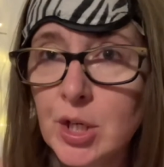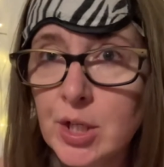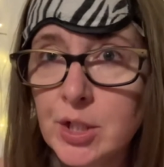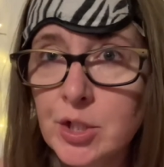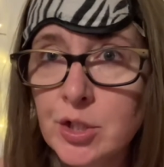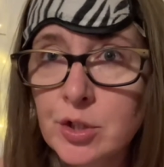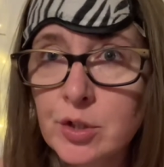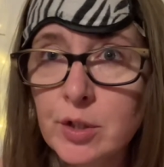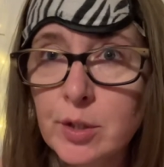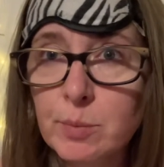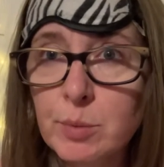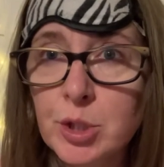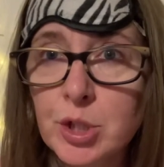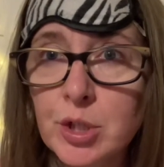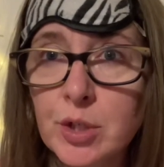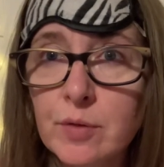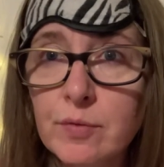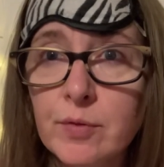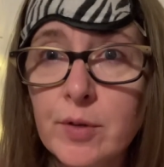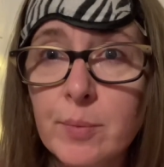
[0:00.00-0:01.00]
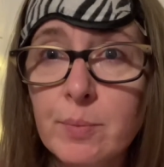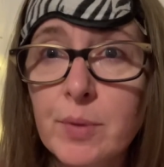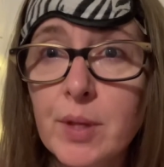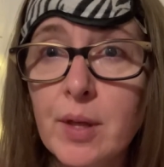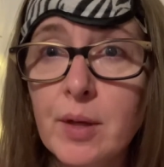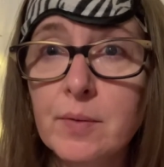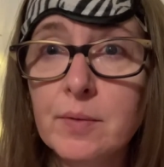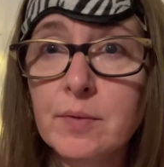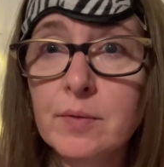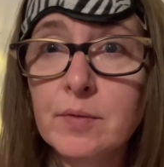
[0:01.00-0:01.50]
on scripture from
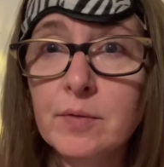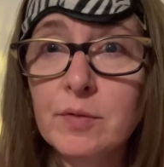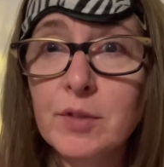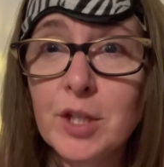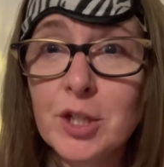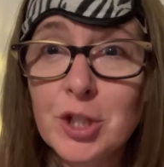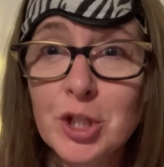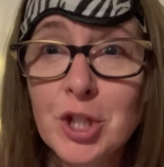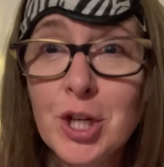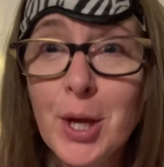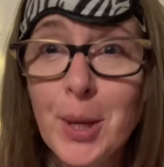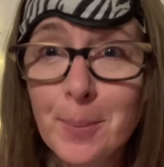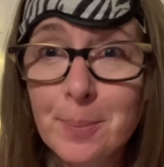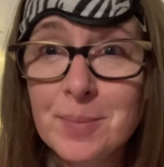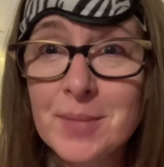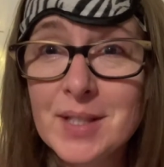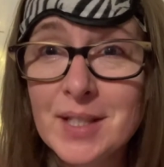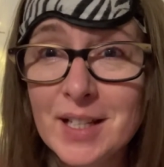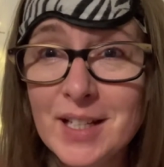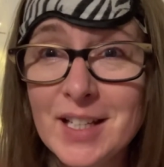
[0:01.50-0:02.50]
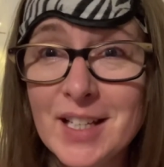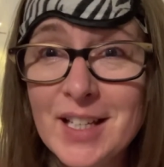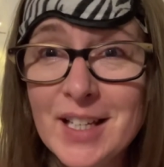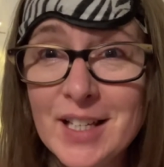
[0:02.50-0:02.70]
the gems that he